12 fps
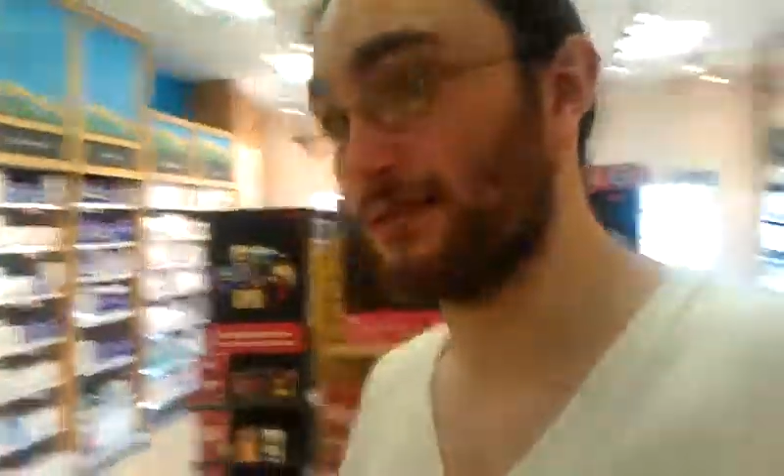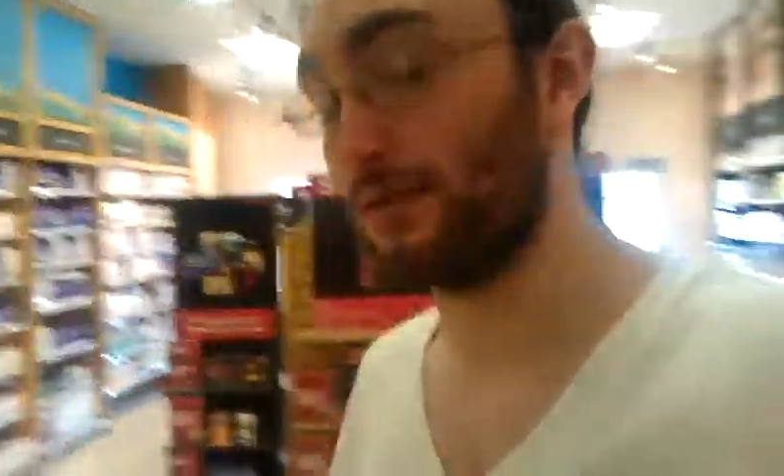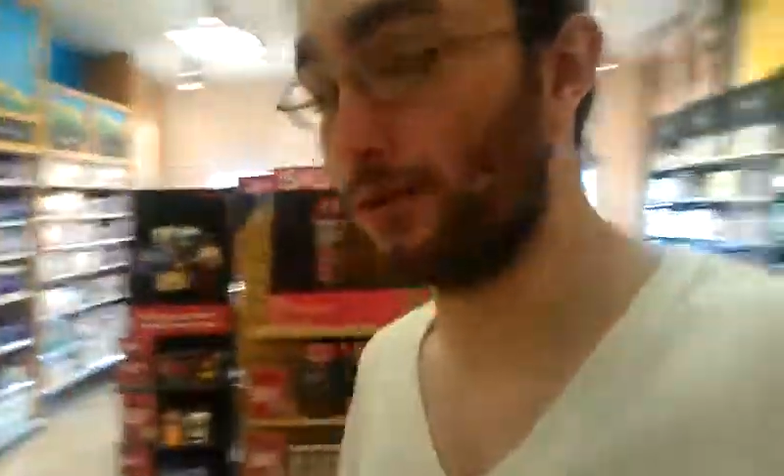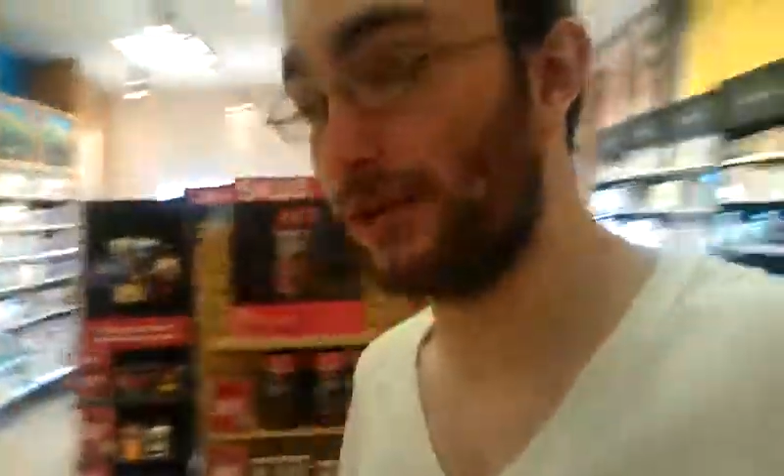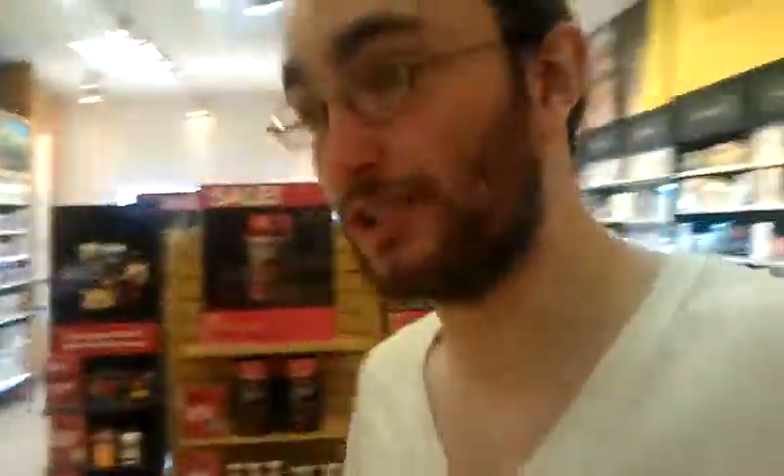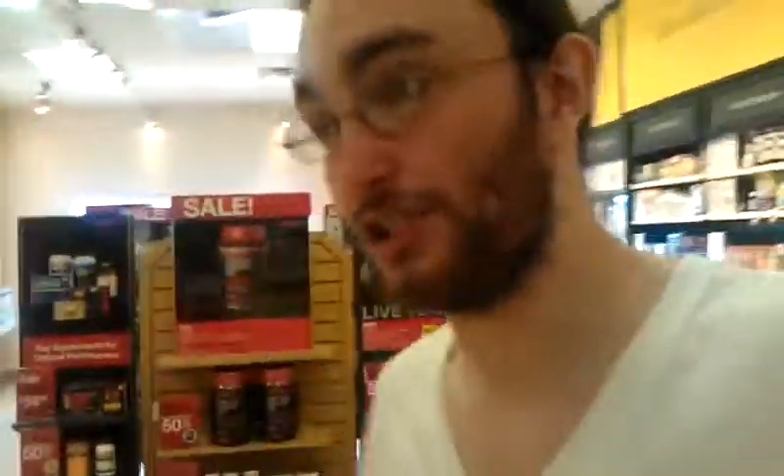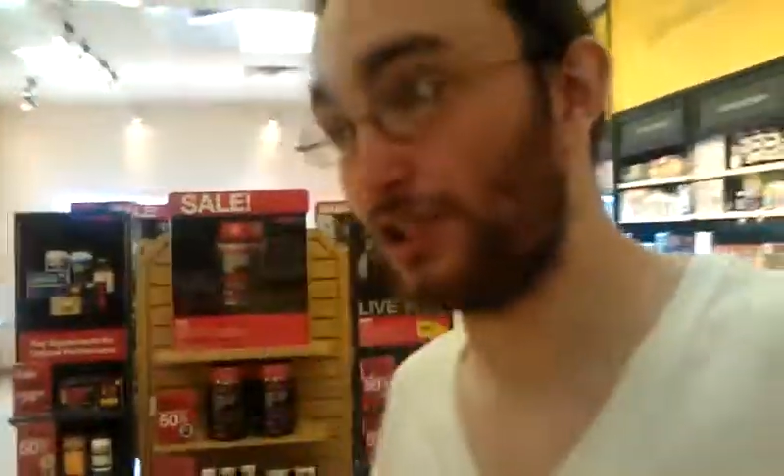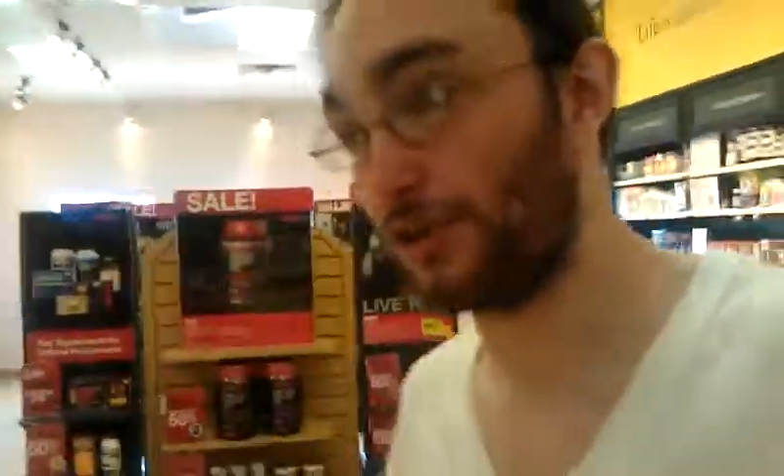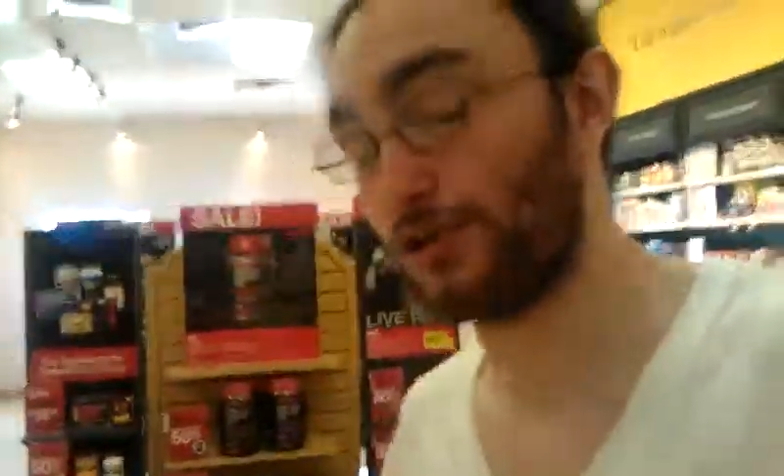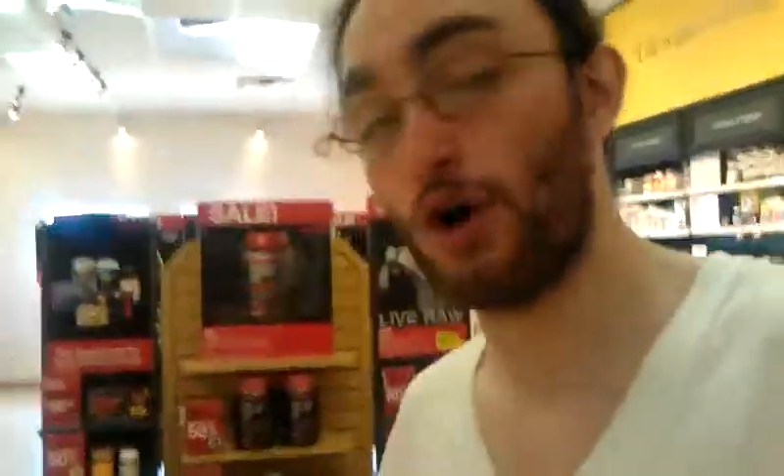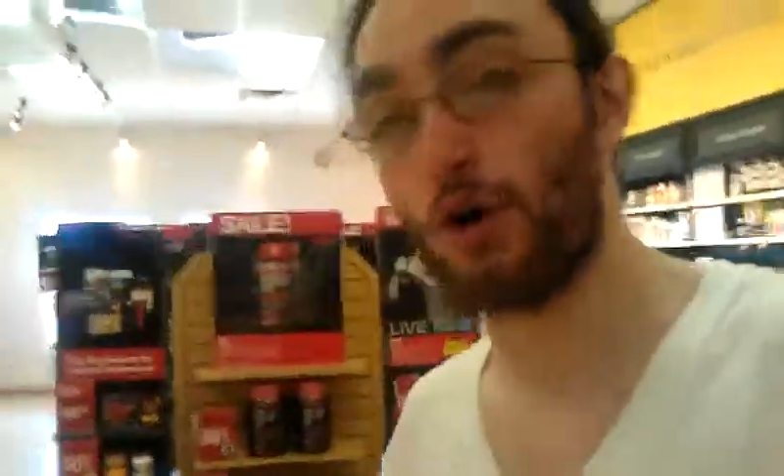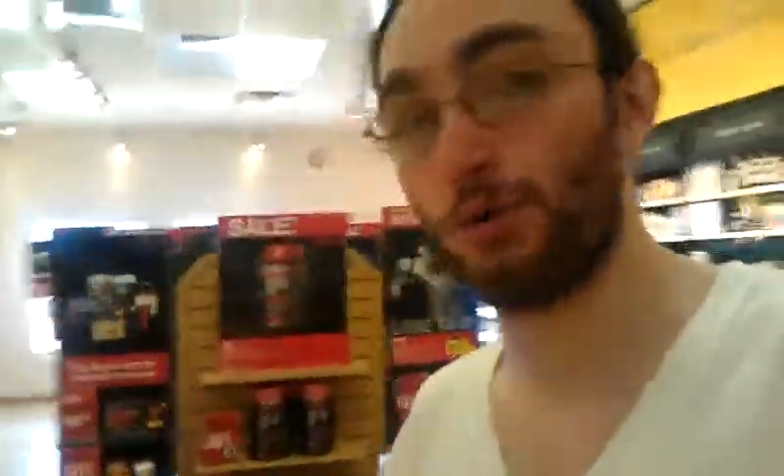Luigi or
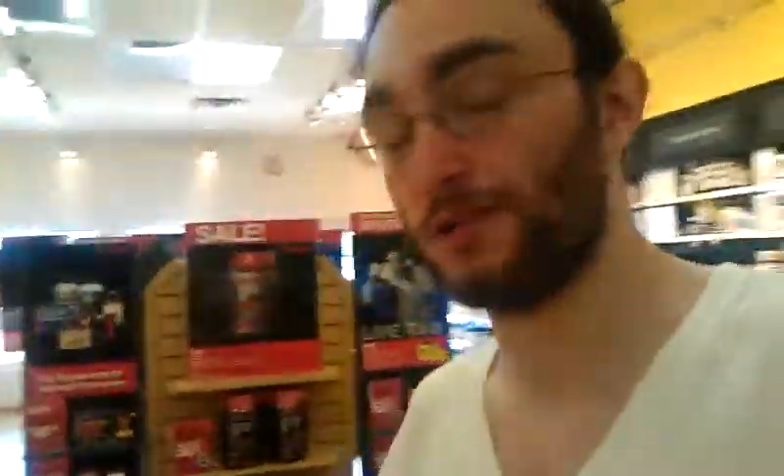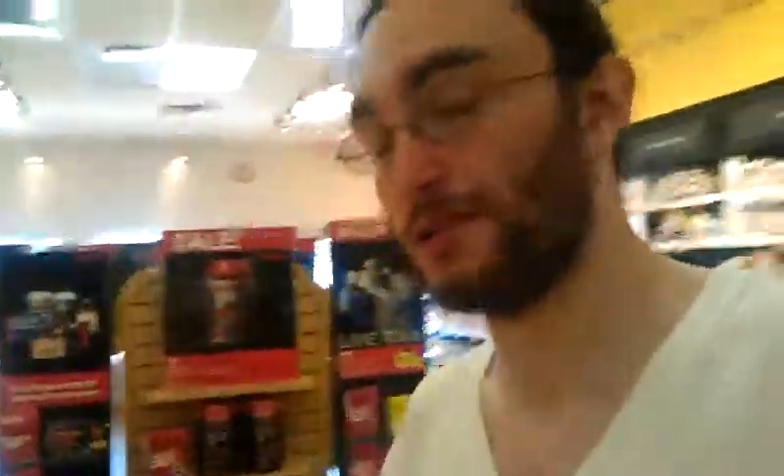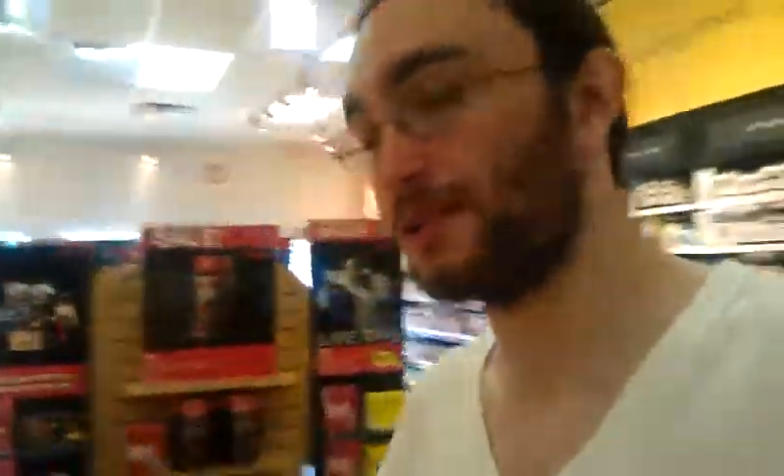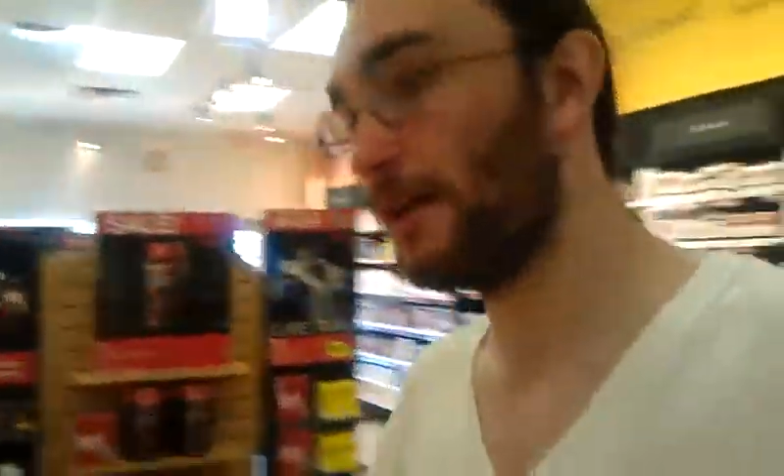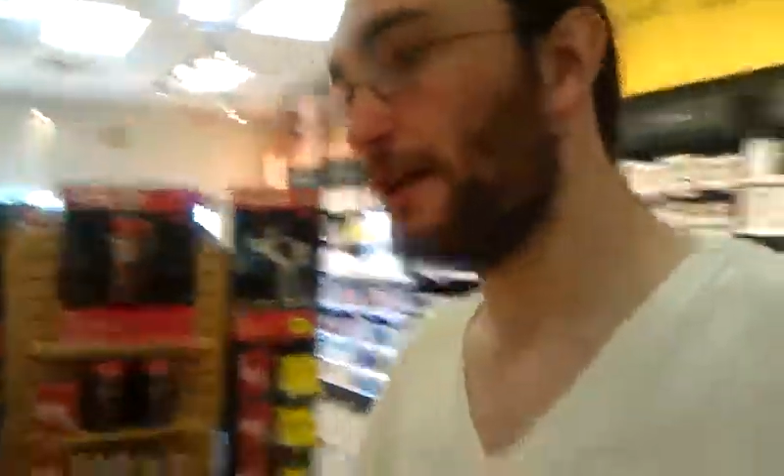Toads.